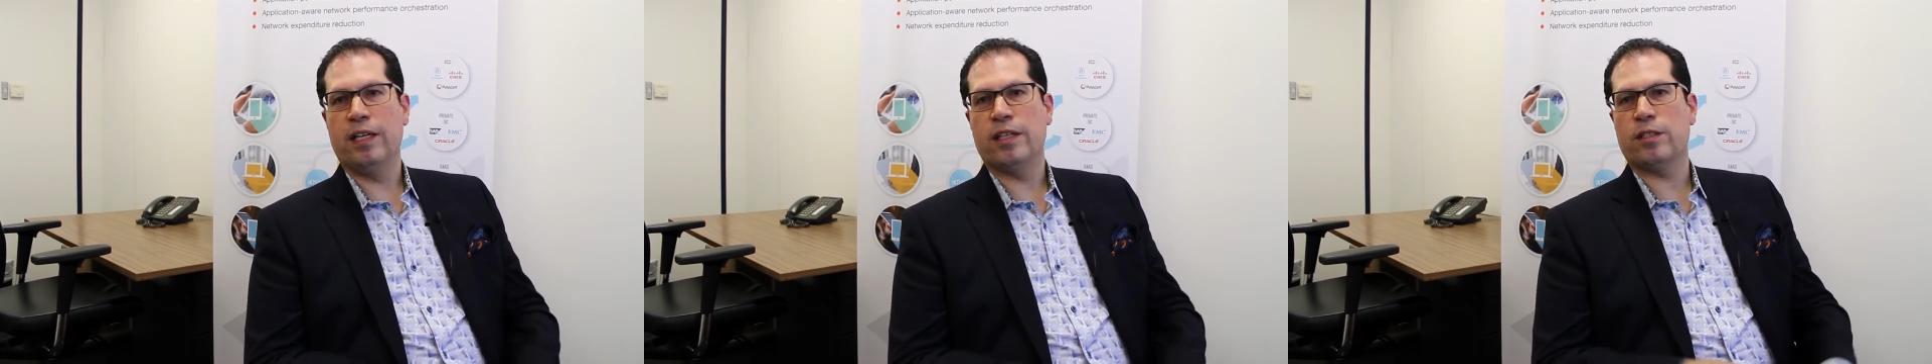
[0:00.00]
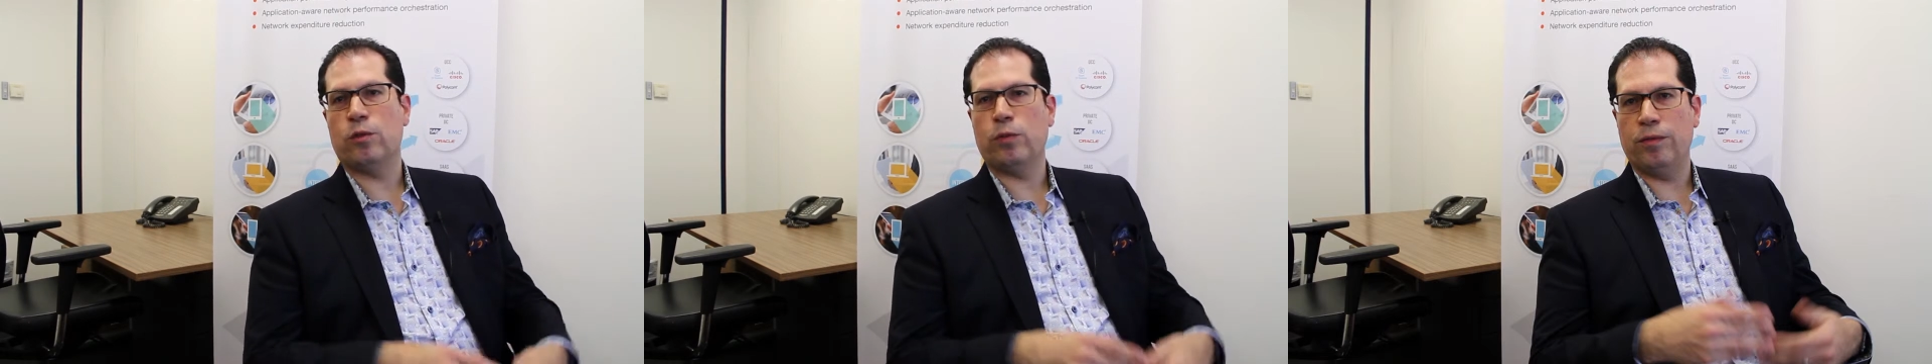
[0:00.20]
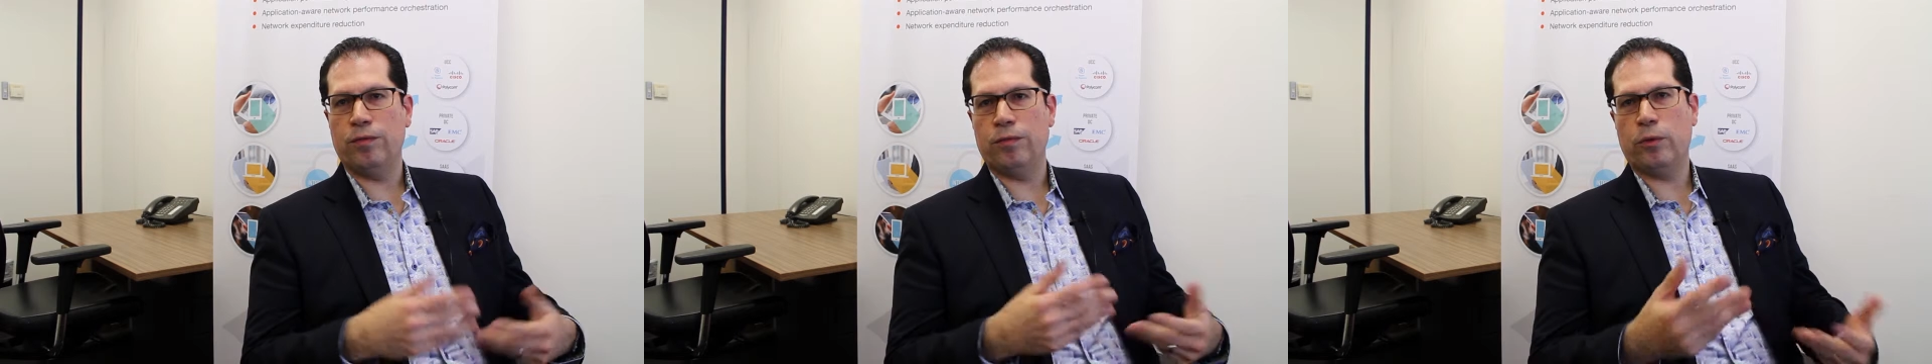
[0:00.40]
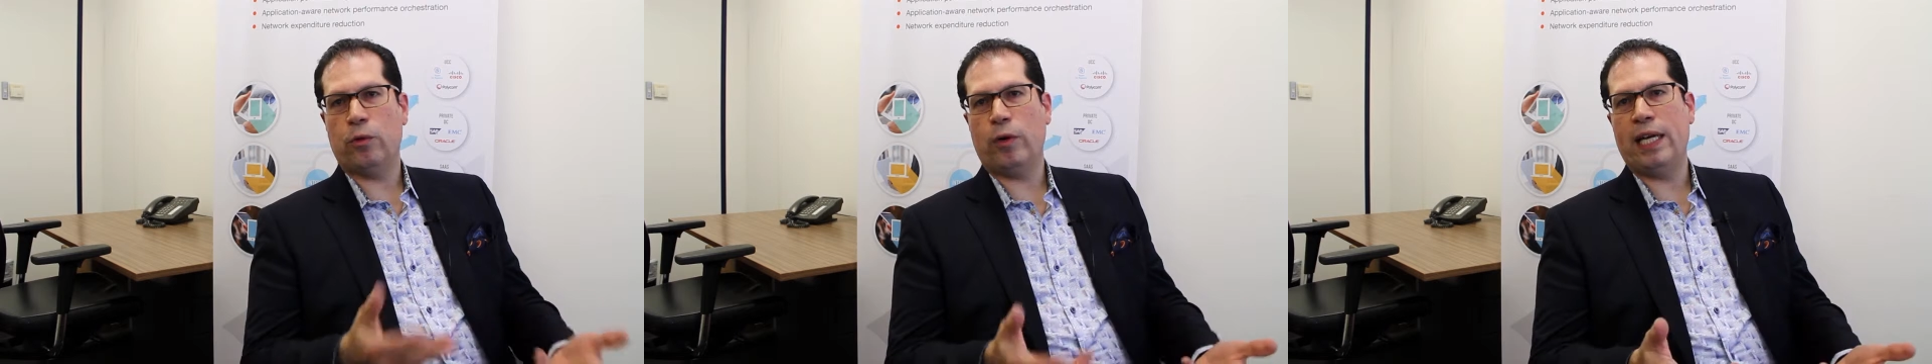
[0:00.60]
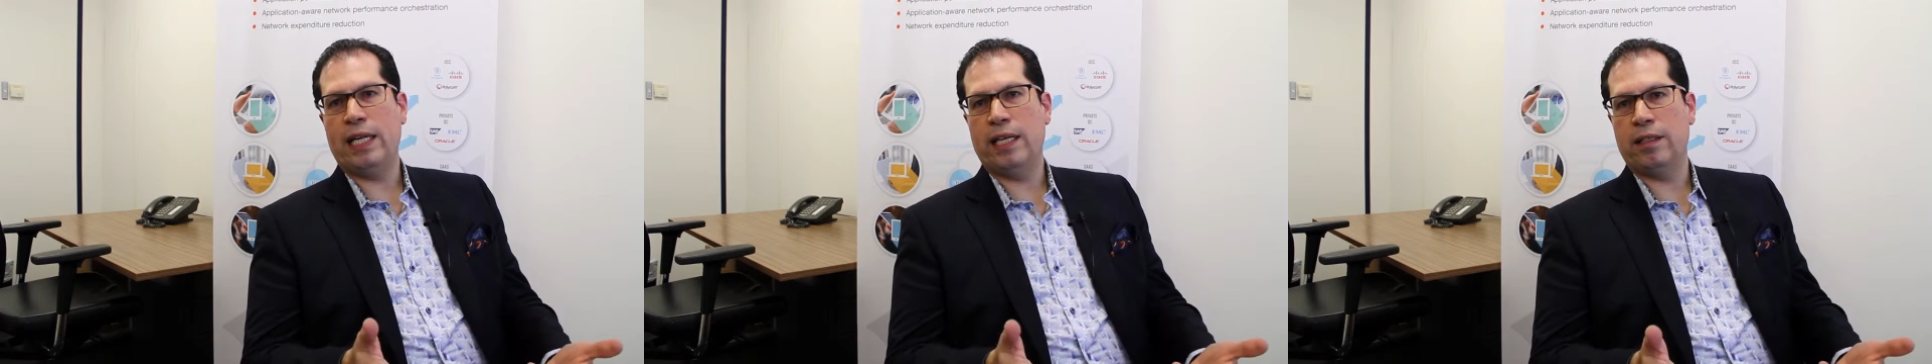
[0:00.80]
So we've
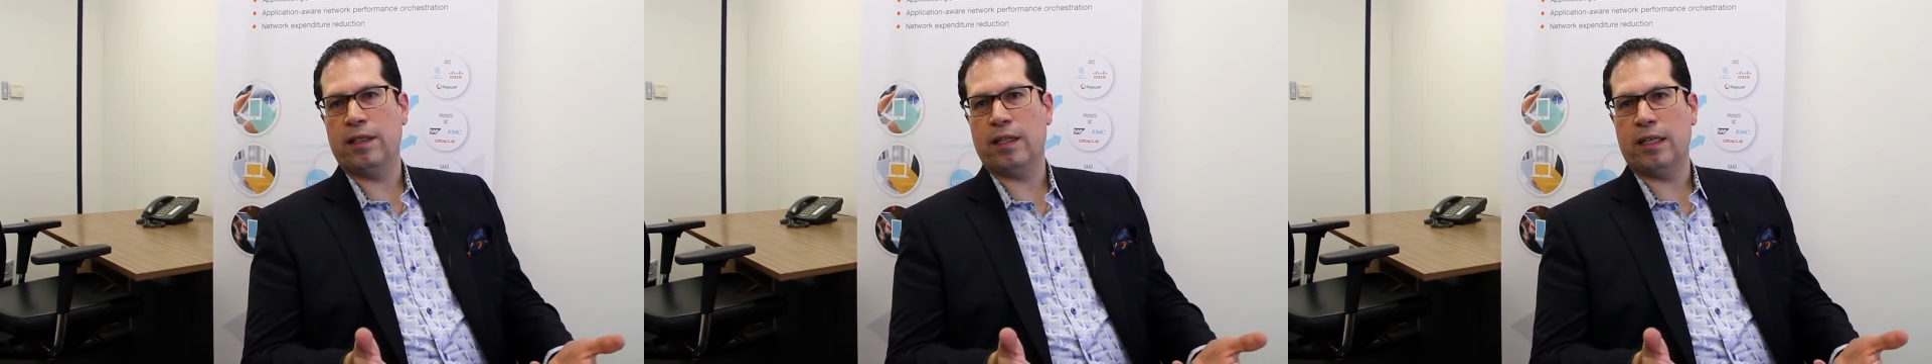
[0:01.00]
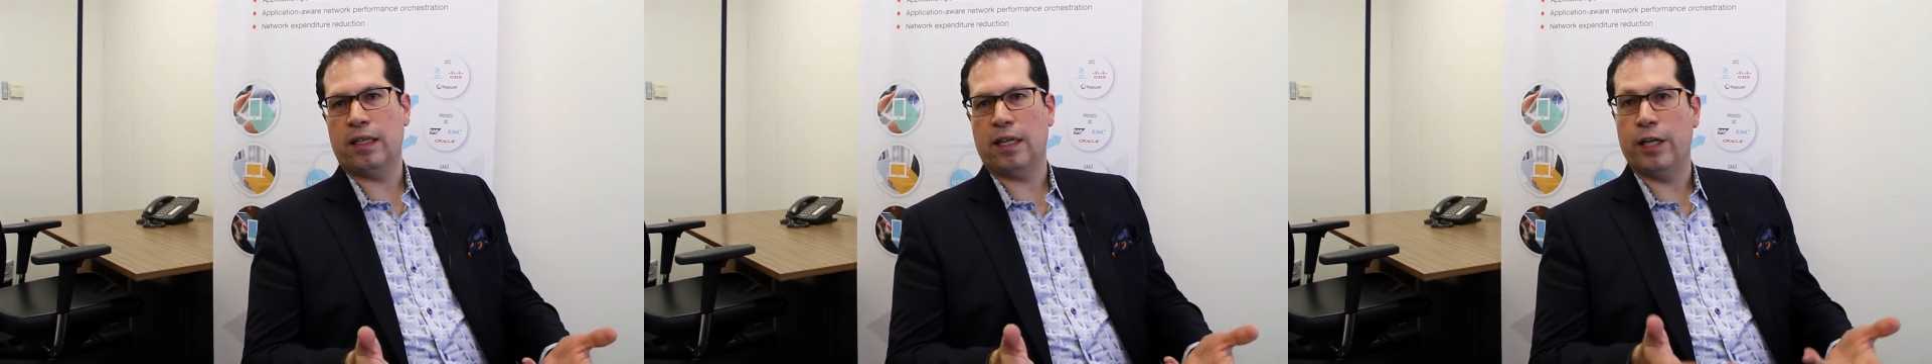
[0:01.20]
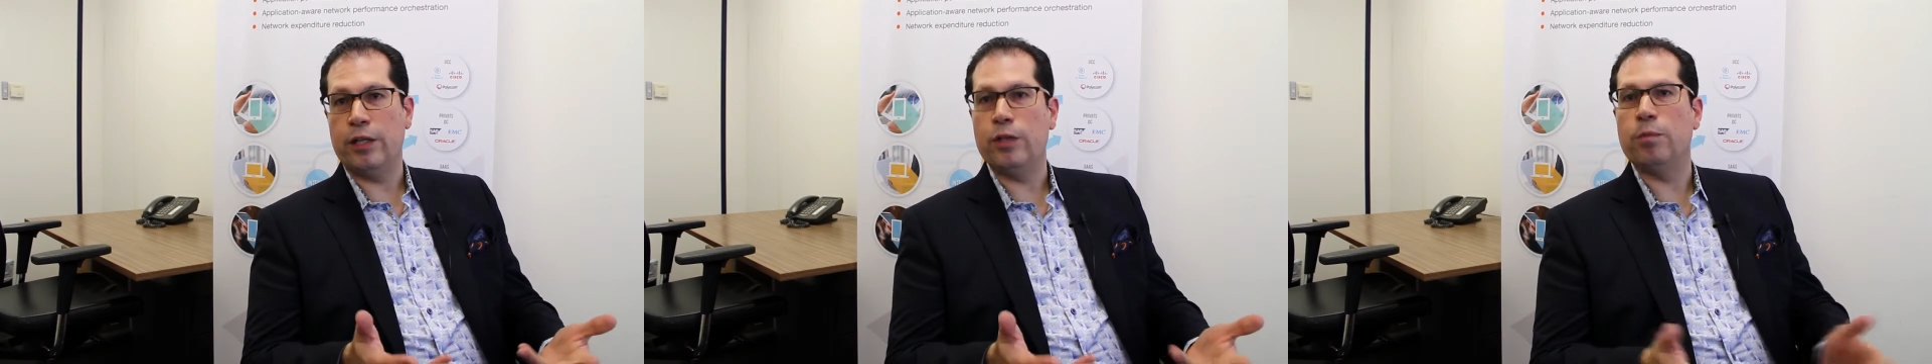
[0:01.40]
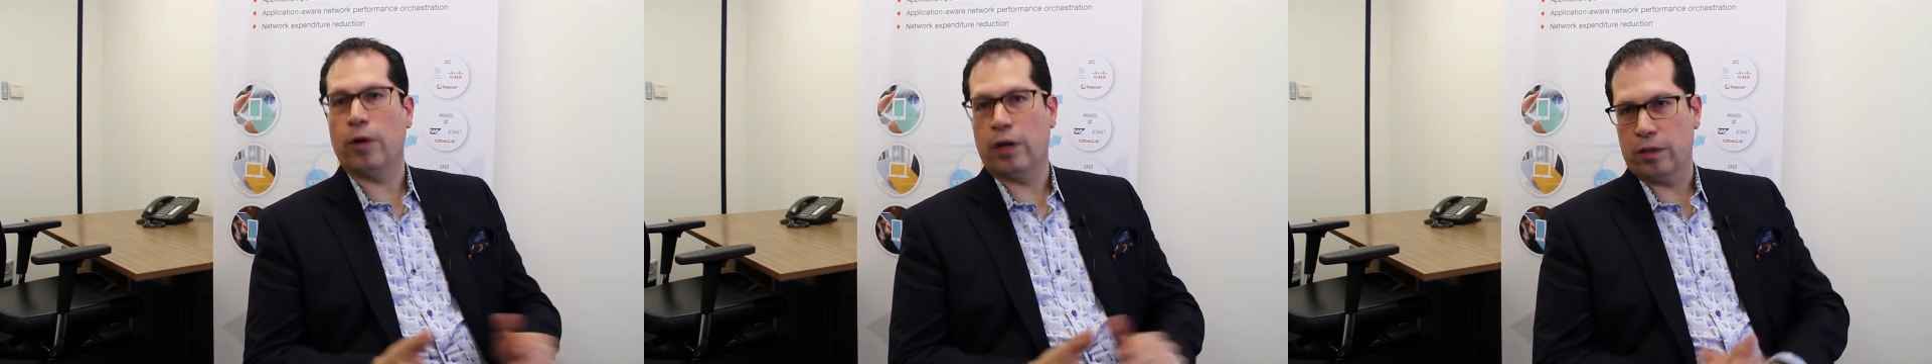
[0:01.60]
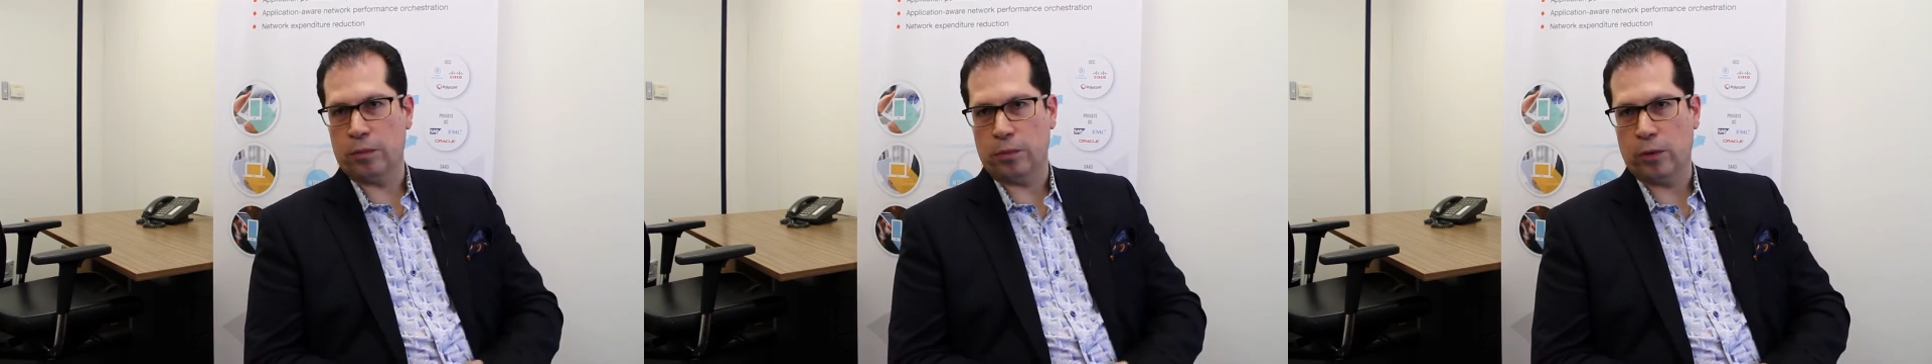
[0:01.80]
created uh, a new
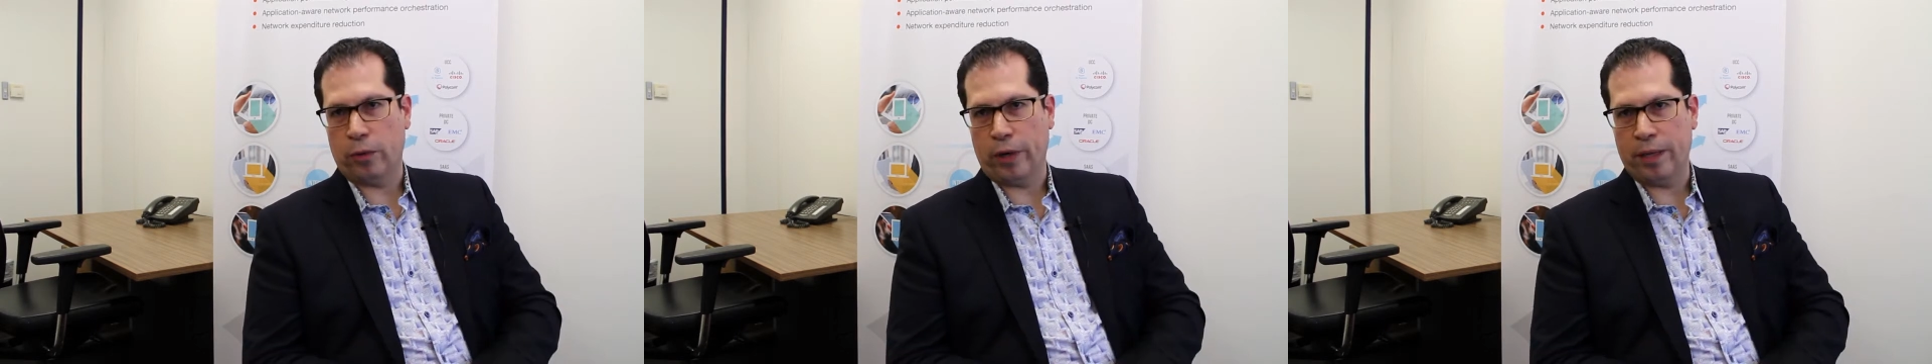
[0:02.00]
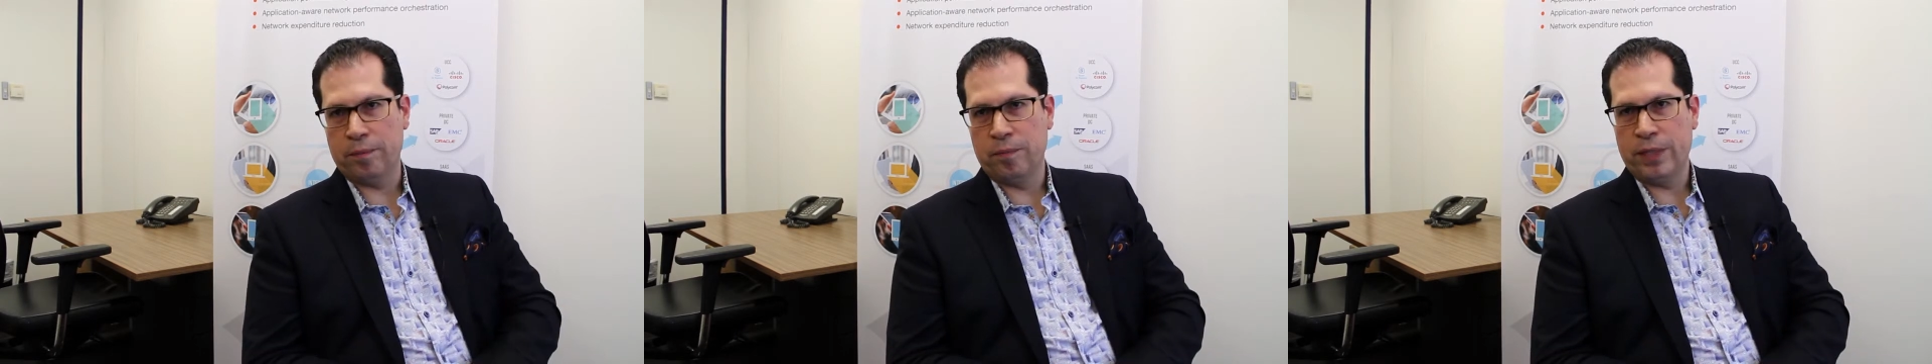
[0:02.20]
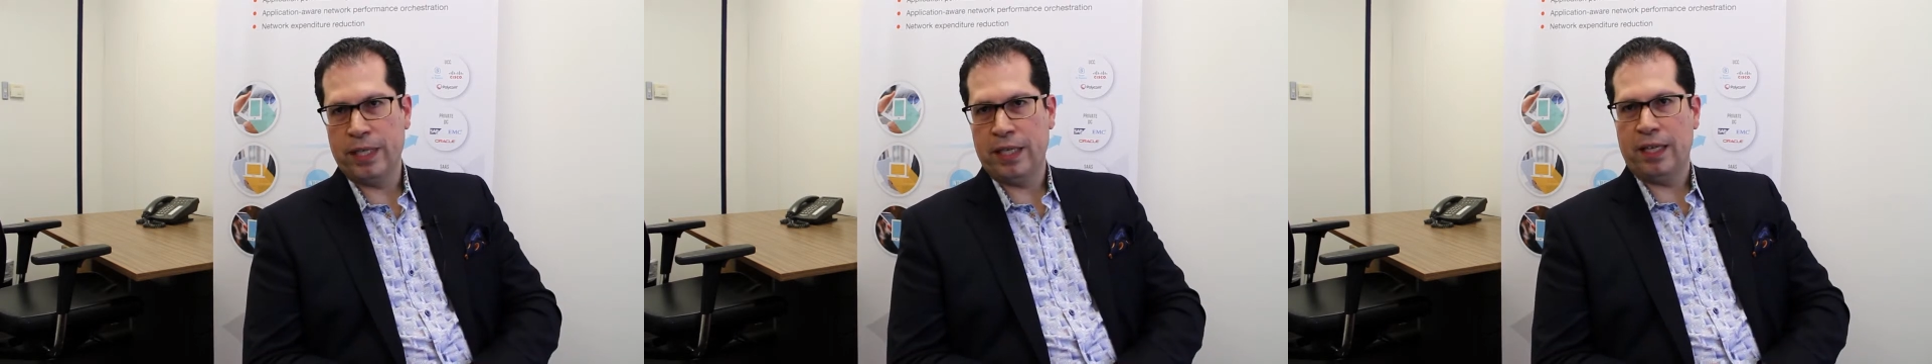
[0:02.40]
partner program